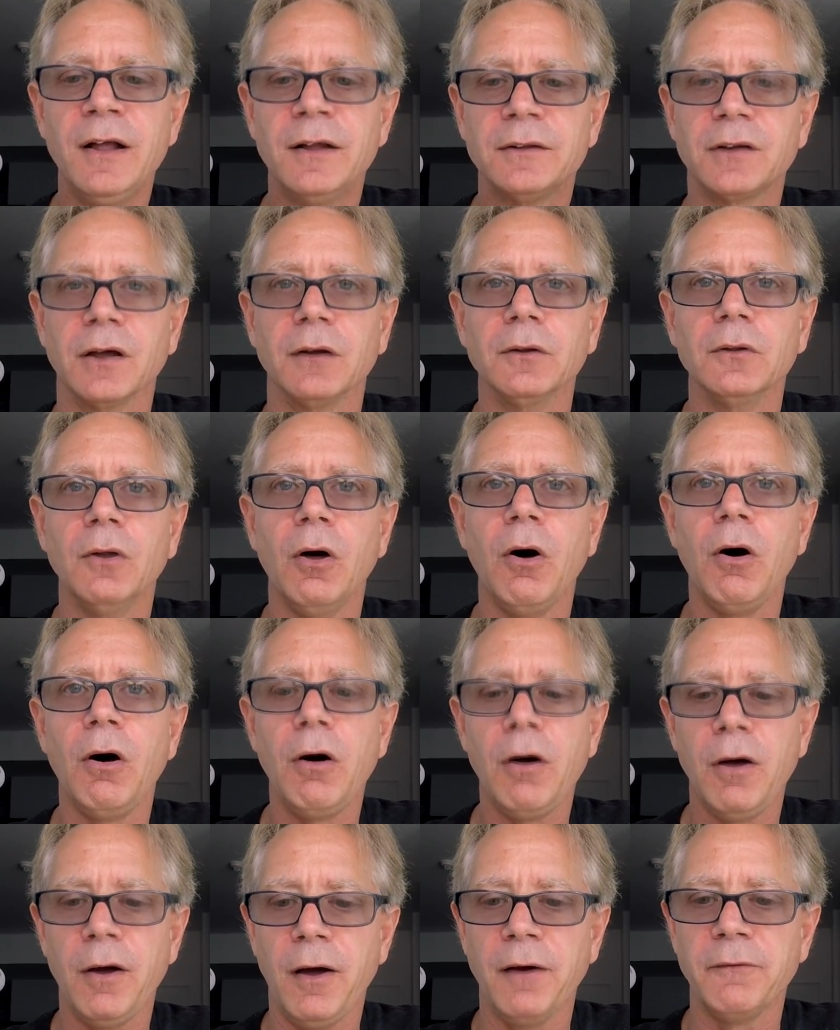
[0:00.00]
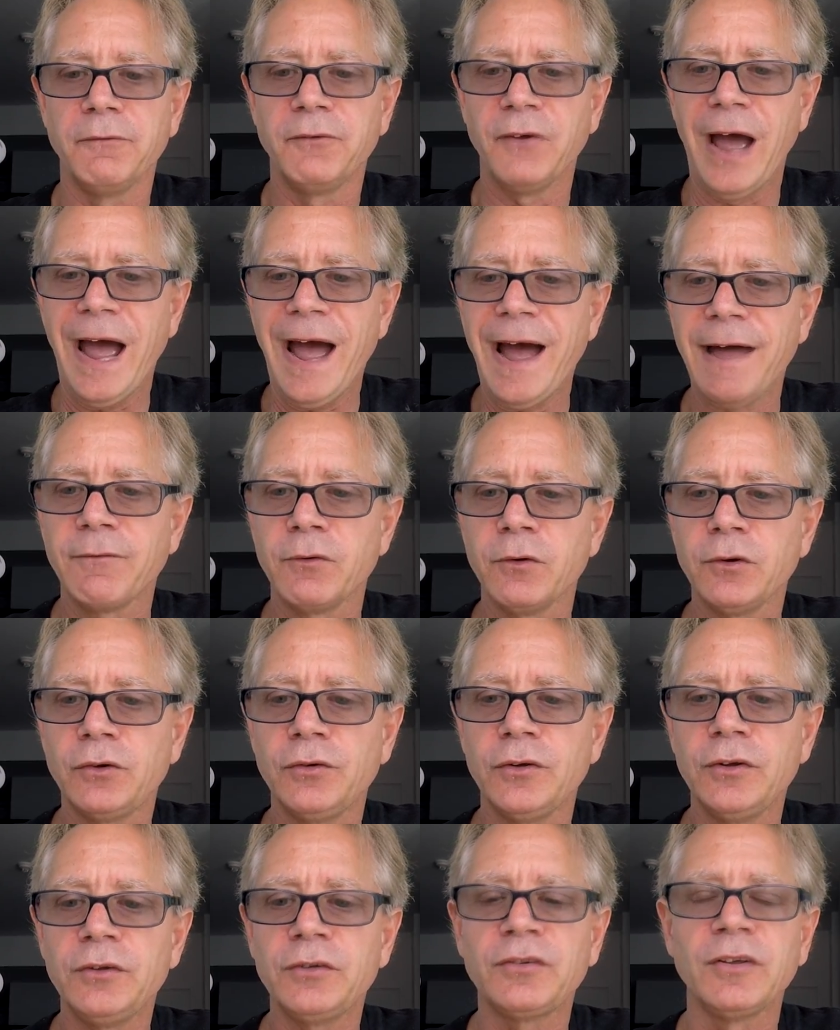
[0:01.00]
the law of
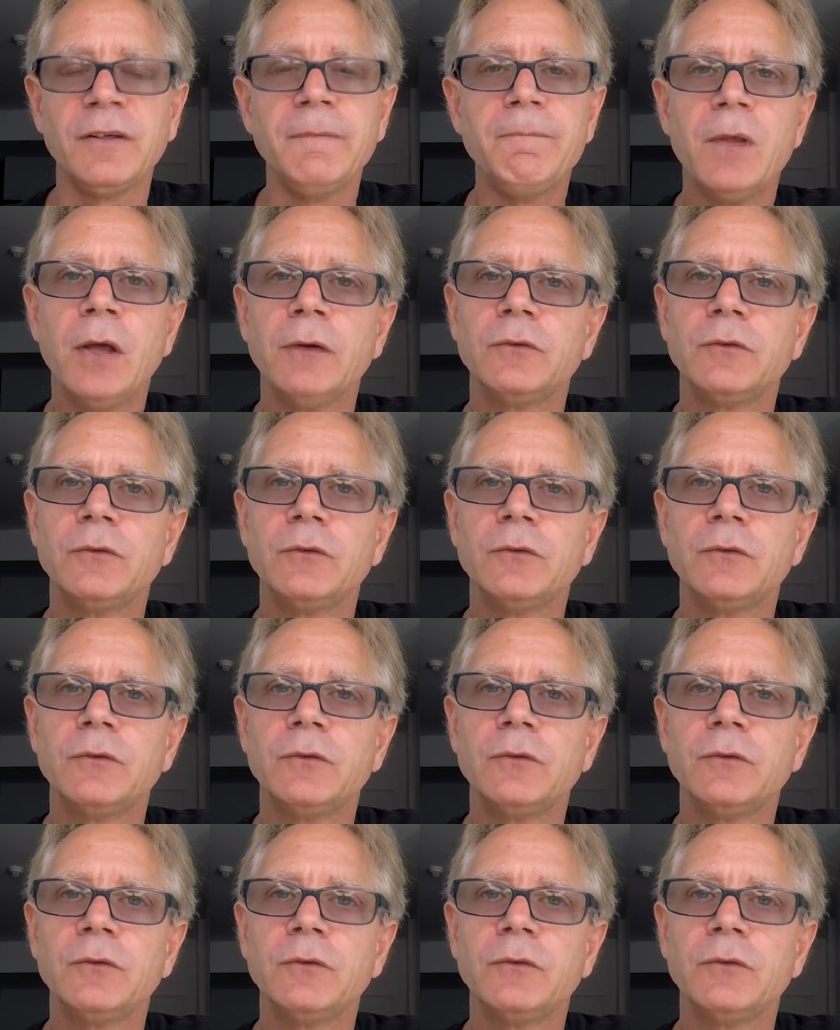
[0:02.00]
averages.